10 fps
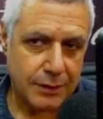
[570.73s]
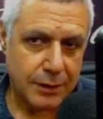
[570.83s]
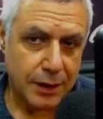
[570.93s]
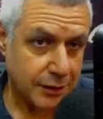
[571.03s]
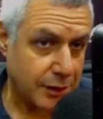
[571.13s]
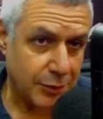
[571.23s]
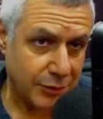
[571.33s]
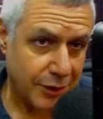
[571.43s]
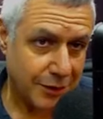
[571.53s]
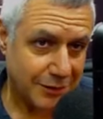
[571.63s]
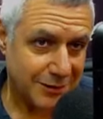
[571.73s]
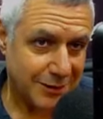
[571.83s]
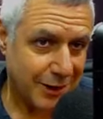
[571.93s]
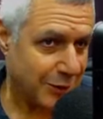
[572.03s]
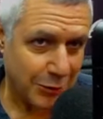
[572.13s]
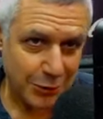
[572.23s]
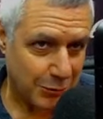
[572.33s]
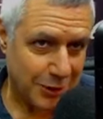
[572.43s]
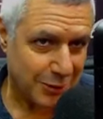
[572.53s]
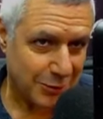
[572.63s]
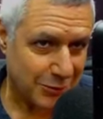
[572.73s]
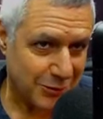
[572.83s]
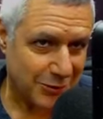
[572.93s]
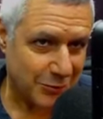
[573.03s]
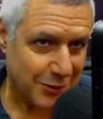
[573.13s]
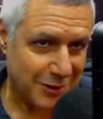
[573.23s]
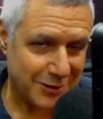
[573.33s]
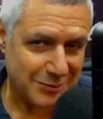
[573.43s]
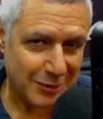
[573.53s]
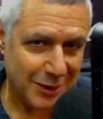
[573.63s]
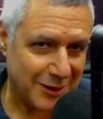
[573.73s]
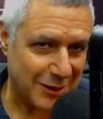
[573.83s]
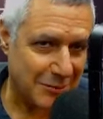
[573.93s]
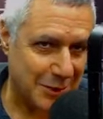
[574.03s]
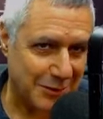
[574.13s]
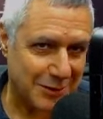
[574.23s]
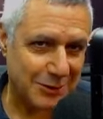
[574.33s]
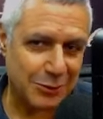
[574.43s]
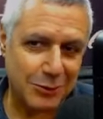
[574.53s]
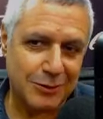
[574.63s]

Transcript: And they were right. I don't know calculus as well as my parent knew.